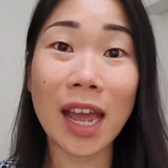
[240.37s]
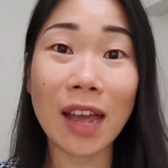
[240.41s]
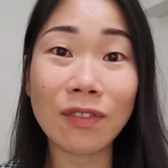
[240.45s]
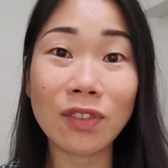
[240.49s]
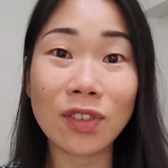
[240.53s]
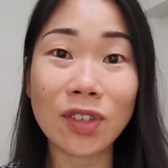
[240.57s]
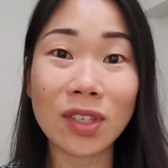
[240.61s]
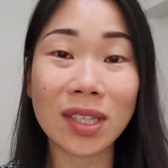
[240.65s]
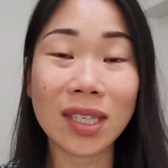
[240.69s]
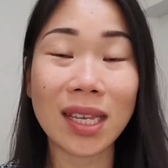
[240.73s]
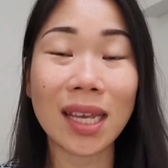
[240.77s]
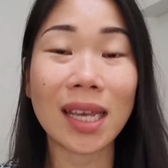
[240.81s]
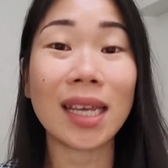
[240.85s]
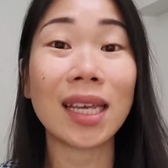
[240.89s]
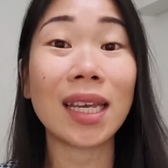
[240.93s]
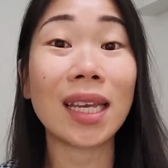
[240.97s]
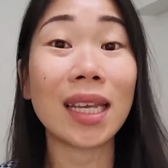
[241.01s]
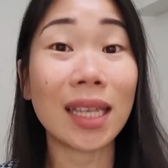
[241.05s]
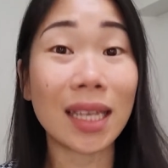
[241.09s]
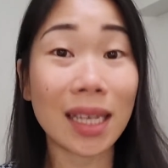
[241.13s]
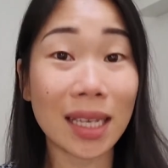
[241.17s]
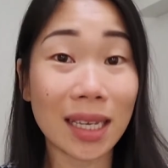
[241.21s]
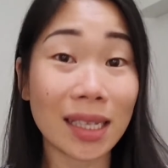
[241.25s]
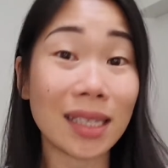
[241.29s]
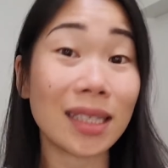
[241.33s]
to say
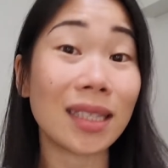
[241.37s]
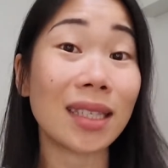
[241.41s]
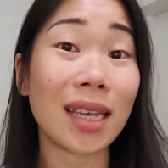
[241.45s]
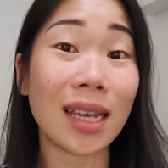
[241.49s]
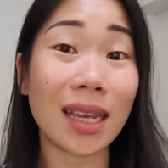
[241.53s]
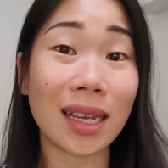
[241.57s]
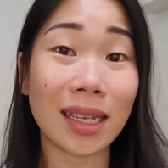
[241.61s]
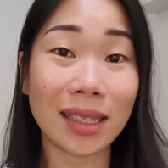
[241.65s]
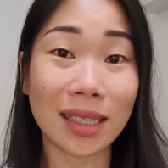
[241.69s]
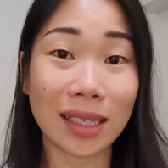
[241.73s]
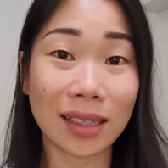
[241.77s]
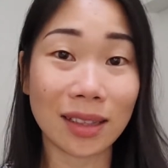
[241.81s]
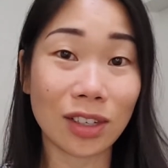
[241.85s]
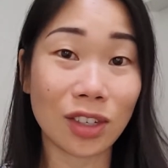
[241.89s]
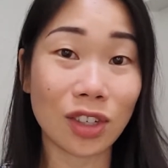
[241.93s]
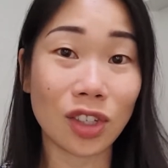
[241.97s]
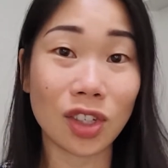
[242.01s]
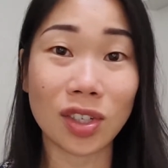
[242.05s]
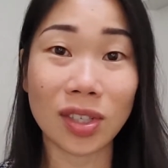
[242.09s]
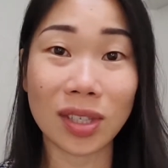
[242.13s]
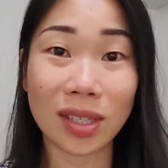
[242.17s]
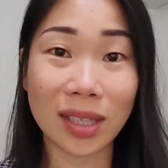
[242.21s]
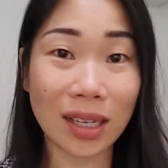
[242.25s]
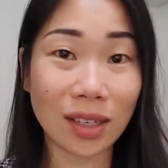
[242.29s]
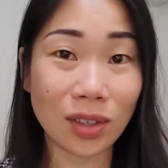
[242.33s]
it is a
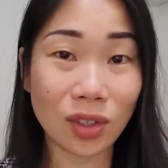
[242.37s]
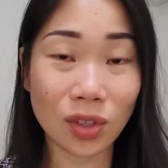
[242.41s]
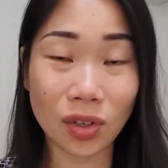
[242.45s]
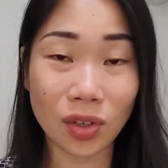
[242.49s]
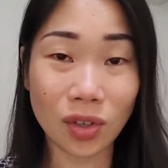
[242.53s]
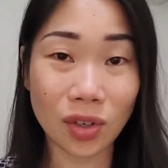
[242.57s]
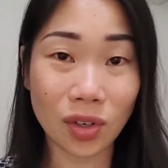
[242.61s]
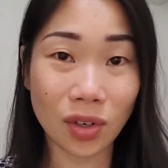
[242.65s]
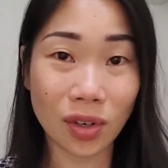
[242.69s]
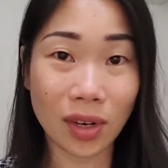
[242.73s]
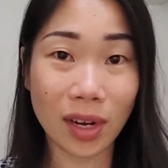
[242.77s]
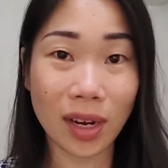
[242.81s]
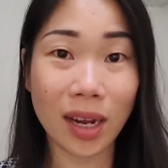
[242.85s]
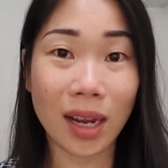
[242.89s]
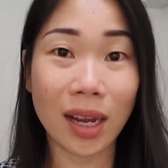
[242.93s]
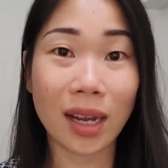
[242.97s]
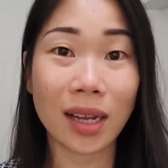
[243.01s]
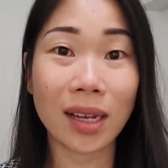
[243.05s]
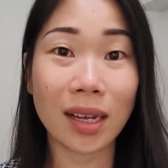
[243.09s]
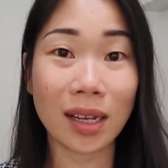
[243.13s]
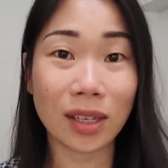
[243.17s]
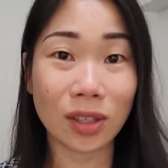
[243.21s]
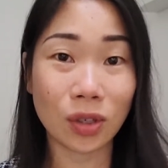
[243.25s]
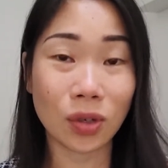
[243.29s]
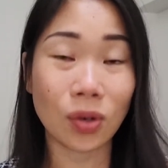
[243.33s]
delicious
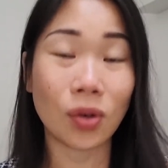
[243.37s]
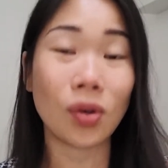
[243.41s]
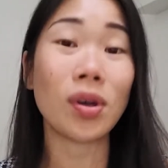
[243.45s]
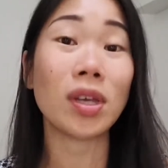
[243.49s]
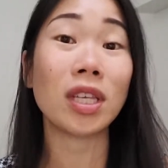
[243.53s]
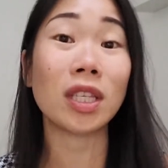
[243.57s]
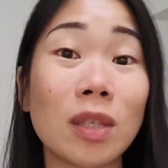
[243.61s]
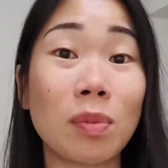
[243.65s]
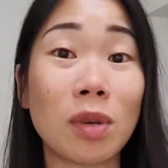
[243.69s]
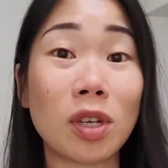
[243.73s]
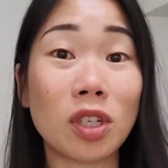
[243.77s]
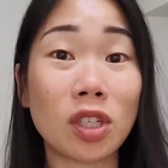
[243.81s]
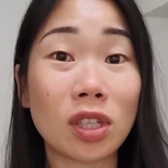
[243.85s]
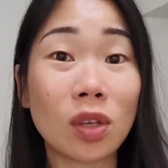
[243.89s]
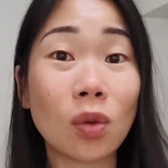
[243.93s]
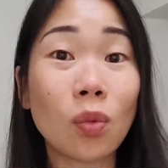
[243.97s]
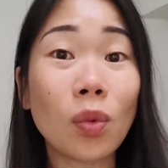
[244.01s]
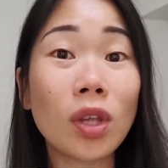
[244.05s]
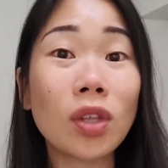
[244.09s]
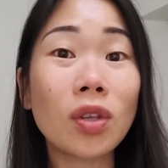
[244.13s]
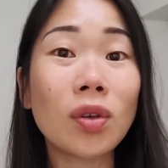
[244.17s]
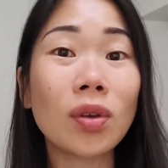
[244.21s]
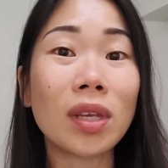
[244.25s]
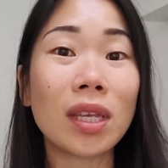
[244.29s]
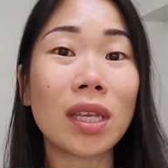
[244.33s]
Saint-Honoré gâteau, especially
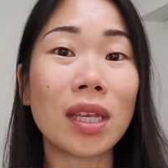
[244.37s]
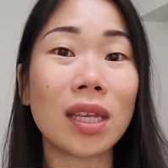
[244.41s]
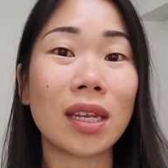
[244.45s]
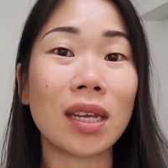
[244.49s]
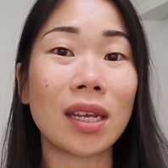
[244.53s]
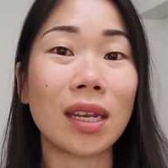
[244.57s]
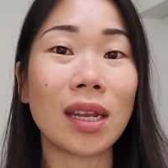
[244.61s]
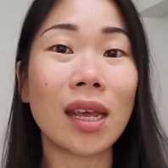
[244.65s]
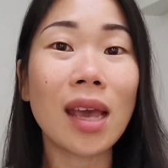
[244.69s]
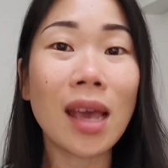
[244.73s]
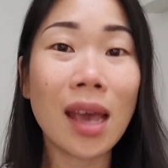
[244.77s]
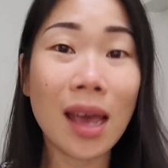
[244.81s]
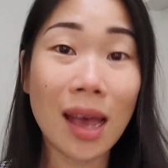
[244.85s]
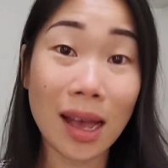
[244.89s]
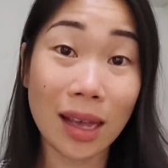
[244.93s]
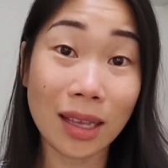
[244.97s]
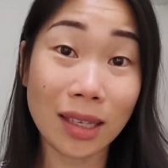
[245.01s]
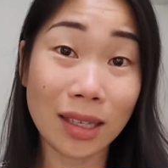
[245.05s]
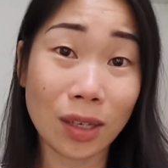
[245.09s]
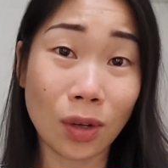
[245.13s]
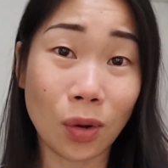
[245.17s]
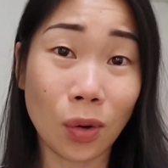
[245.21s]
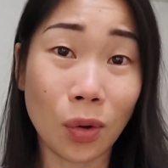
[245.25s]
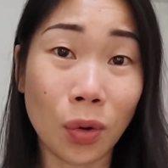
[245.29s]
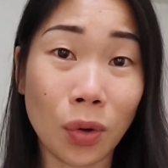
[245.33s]
when you eat it
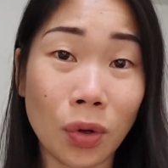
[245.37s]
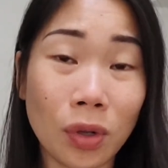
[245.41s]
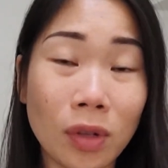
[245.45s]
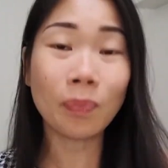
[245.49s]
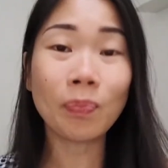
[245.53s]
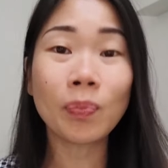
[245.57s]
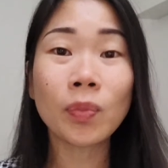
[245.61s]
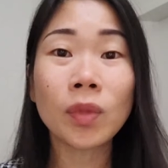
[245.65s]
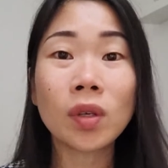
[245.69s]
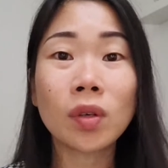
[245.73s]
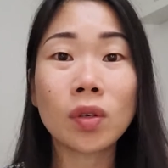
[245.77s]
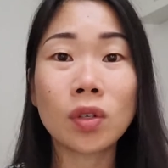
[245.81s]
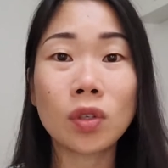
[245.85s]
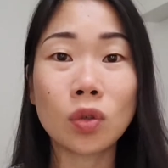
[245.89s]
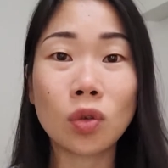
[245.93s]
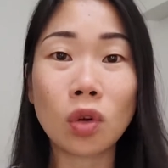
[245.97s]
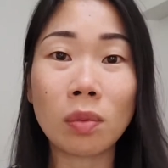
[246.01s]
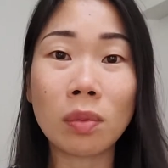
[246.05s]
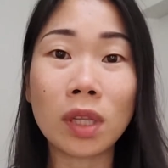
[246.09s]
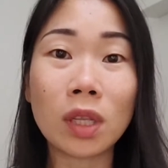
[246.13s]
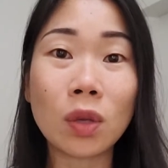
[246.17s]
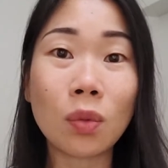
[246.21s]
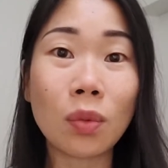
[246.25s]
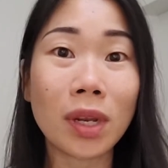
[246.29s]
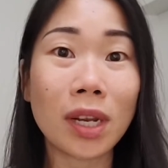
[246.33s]
as a whole. Because
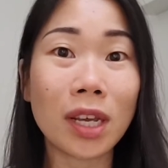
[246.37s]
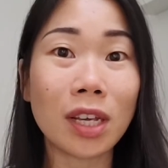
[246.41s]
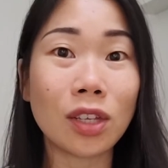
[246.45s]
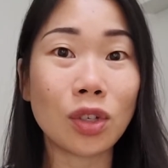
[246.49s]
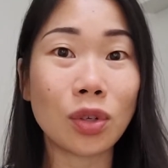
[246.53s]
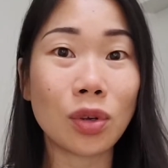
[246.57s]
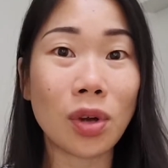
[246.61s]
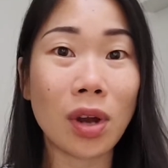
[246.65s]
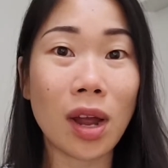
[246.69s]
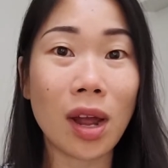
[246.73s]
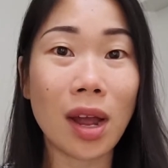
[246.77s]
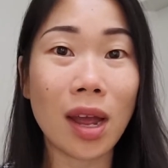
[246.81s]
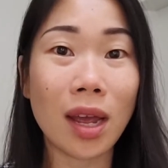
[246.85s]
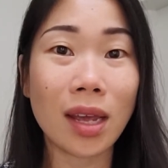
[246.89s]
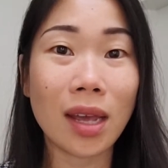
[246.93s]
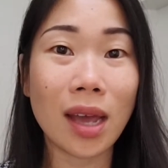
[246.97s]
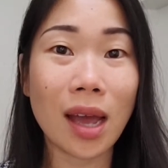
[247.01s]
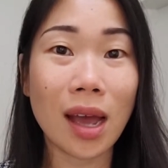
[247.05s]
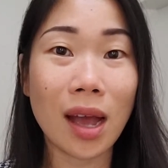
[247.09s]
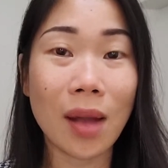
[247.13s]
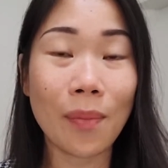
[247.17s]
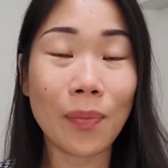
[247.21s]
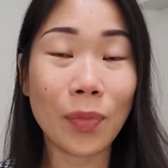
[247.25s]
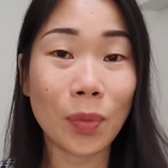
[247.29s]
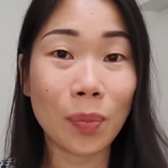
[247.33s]
normally when I try
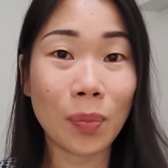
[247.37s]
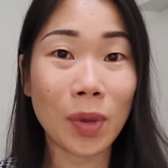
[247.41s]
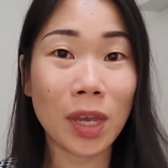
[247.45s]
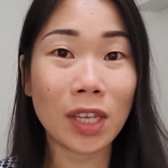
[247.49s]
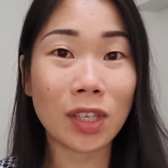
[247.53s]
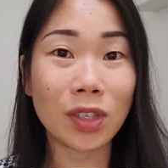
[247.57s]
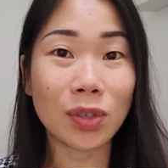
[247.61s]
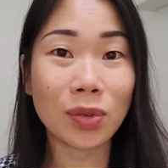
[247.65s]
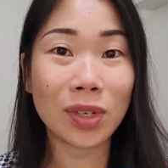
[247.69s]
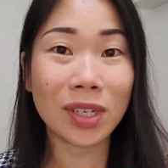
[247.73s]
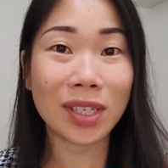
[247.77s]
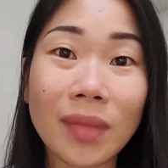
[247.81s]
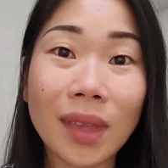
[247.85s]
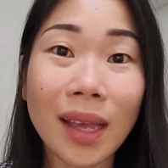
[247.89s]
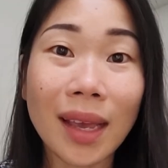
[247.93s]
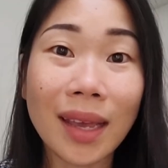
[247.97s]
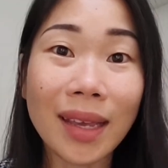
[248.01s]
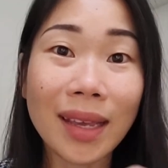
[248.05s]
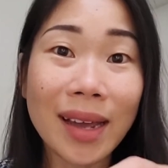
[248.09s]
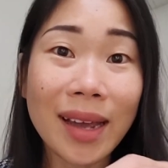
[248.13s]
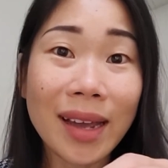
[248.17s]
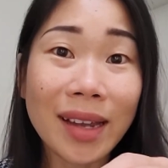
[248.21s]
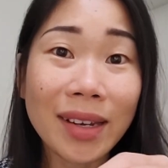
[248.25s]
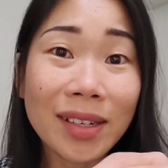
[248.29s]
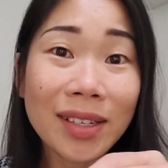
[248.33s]
pastries, I
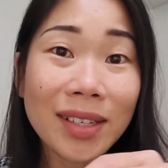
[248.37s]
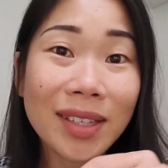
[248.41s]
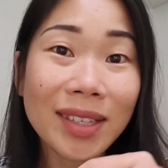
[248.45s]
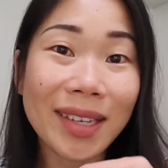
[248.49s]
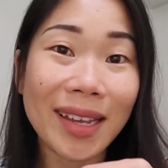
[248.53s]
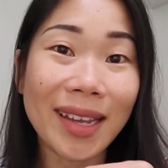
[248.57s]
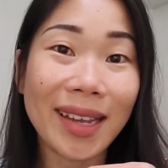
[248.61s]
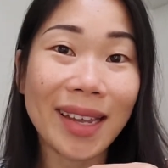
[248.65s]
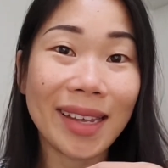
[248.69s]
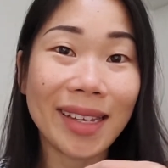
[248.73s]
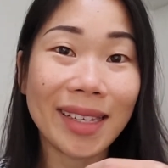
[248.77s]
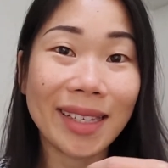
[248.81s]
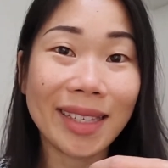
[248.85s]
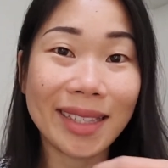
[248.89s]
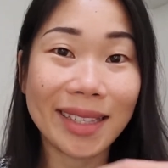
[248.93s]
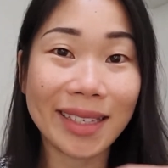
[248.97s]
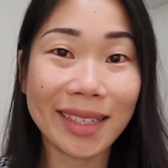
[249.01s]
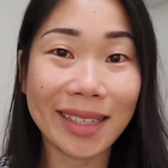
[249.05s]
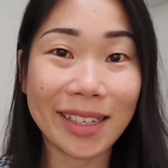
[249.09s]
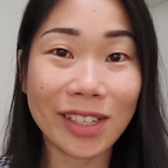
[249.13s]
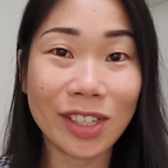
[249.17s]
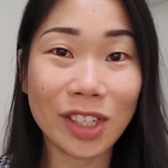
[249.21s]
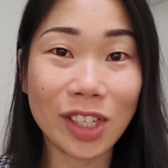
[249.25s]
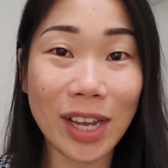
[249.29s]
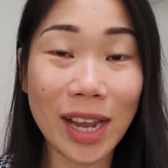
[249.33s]
kind of taste
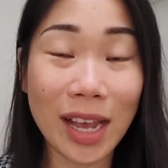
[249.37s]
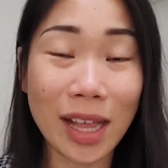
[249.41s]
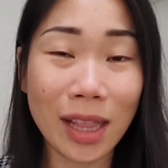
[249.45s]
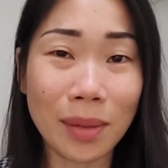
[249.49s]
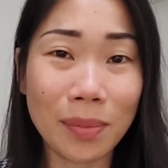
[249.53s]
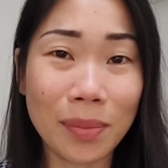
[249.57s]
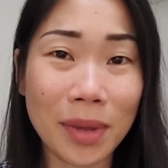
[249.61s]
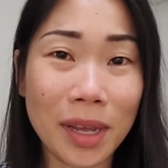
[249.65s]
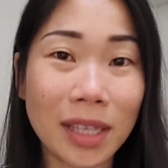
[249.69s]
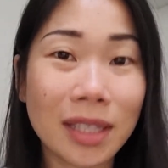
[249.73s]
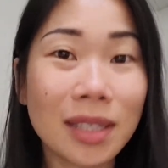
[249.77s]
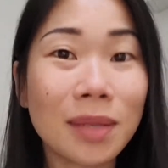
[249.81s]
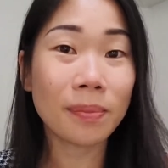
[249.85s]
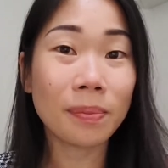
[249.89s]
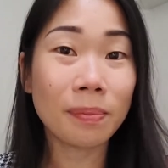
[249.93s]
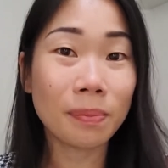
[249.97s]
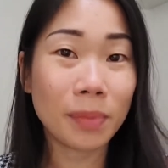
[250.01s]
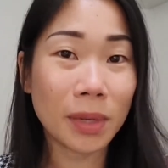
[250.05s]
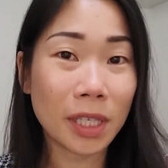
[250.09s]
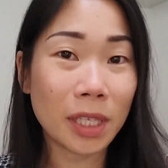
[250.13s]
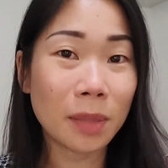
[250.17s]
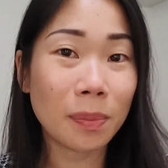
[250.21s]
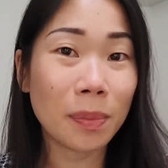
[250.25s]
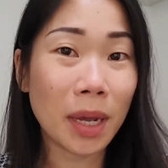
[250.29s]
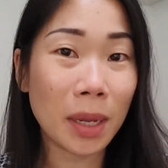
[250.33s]
each element
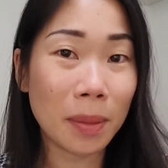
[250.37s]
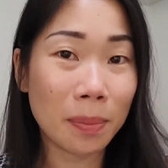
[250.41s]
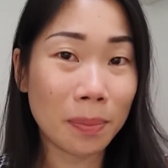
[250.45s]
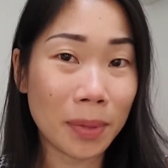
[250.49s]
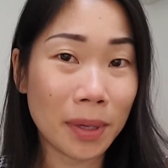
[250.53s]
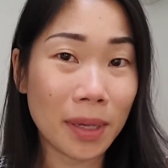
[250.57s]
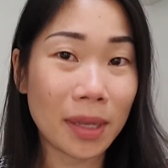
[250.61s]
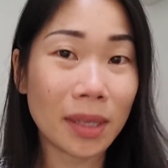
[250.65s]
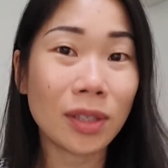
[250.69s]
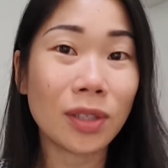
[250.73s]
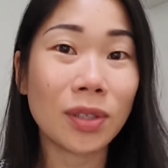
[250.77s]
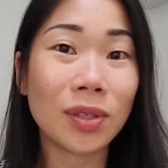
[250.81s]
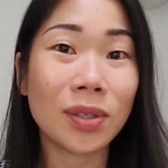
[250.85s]
bit by bit to